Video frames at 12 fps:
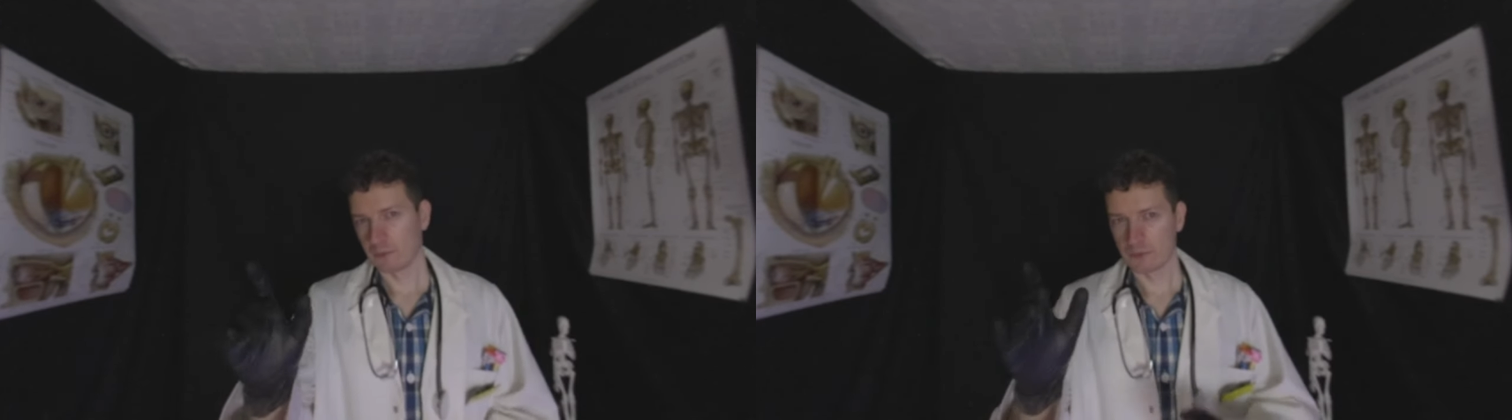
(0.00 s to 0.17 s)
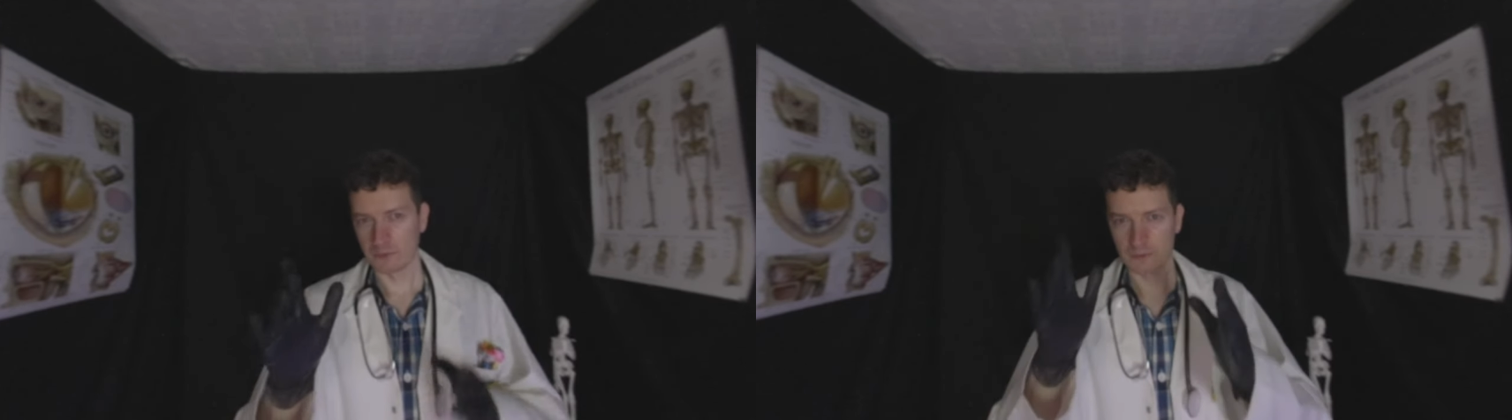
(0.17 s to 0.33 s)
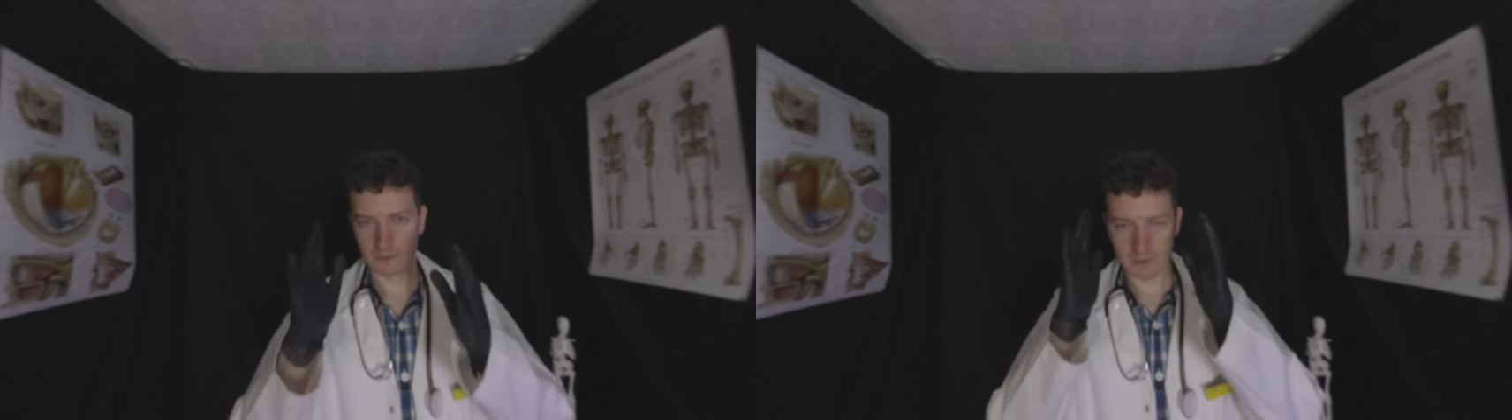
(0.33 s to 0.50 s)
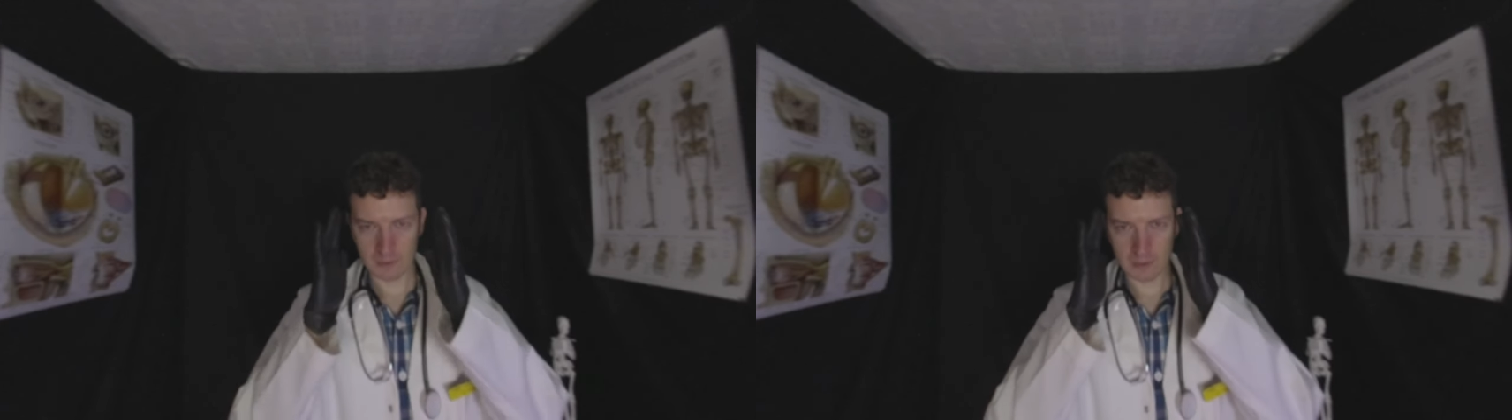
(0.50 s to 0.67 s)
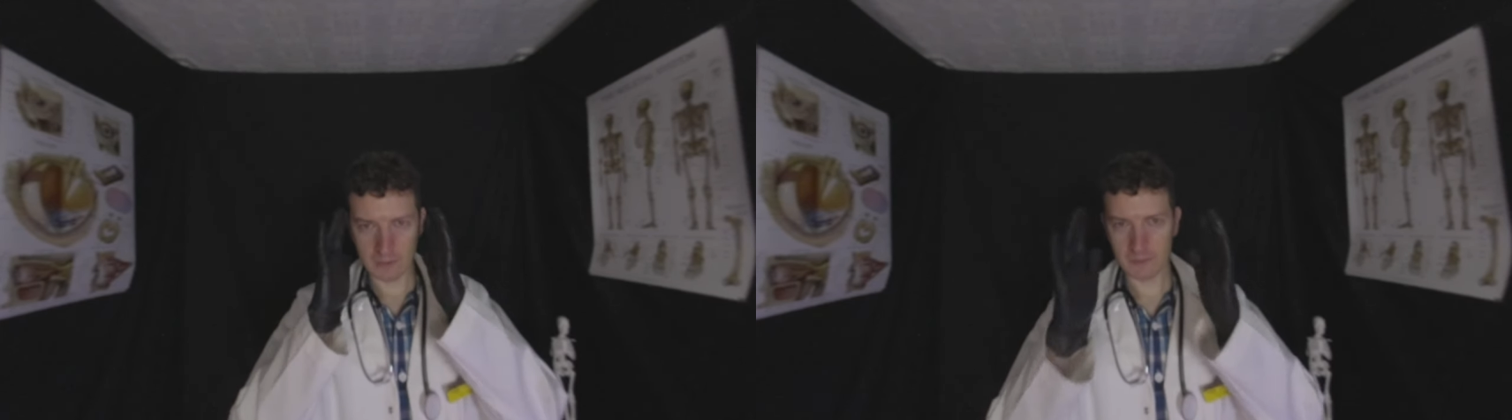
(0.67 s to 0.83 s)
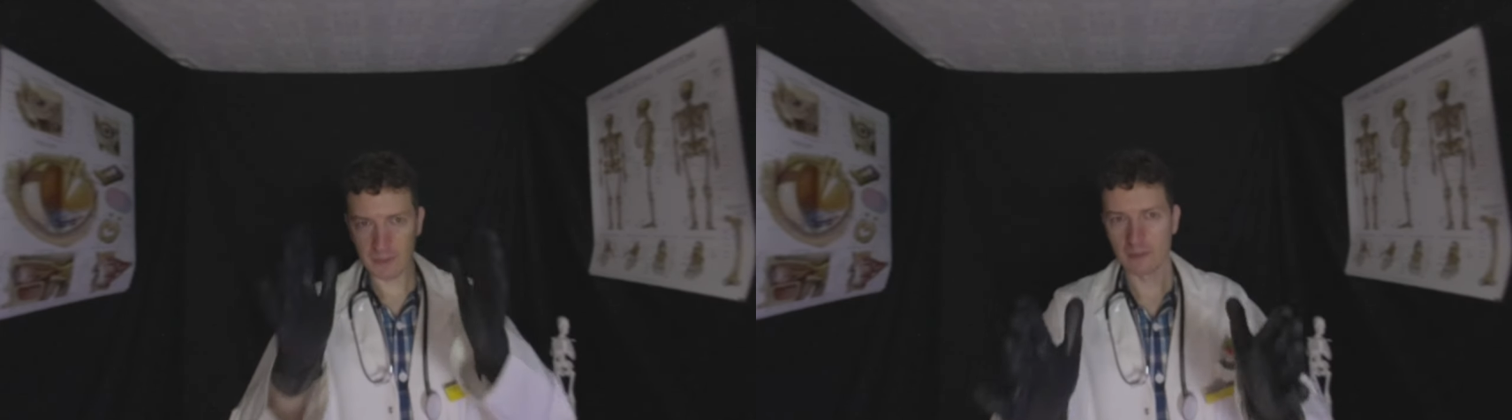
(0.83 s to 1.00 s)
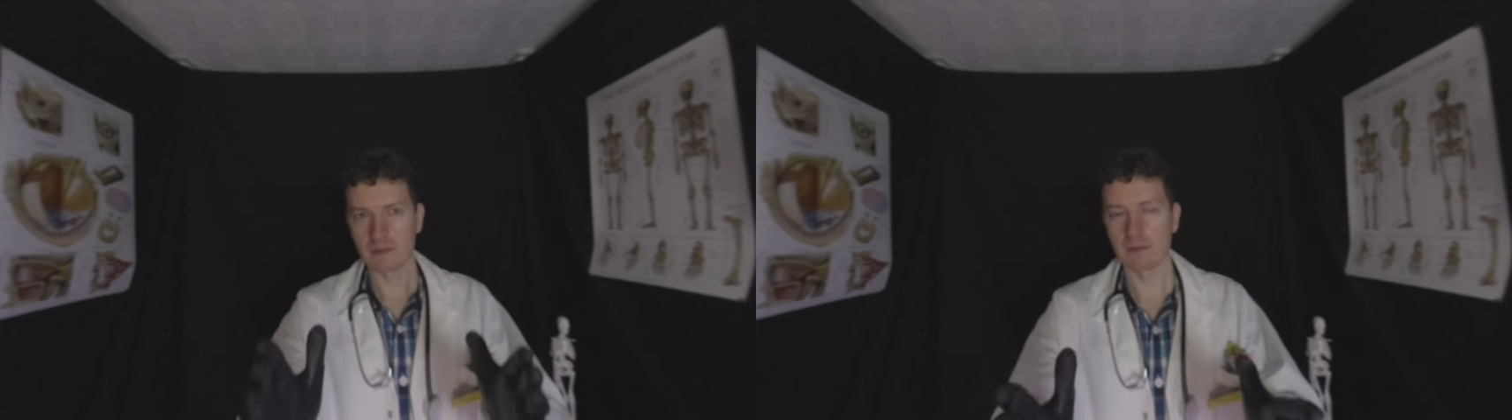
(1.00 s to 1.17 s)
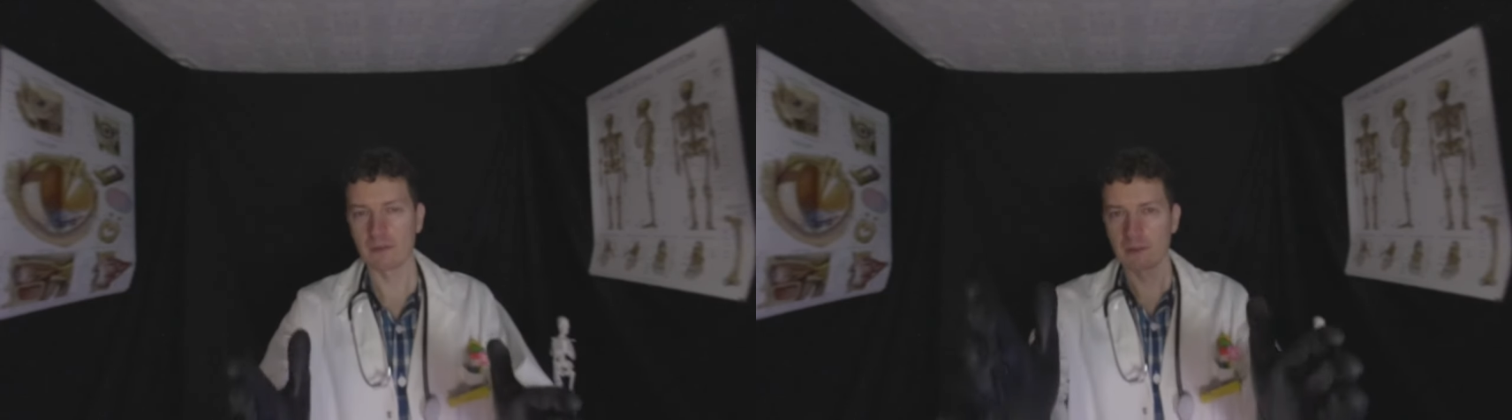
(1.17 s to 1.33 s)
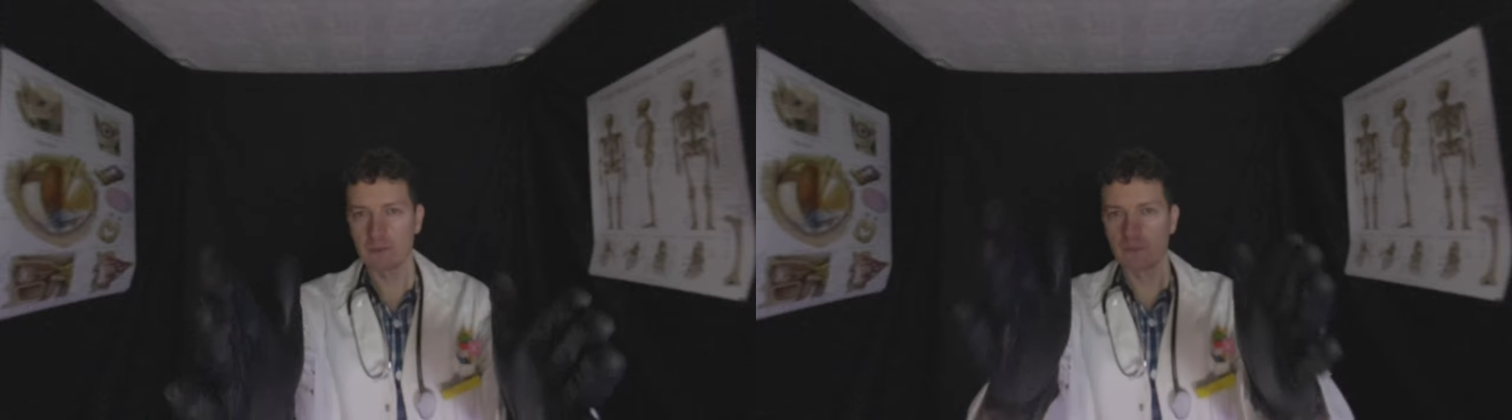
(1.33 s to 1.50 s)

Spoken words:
just keep your head in line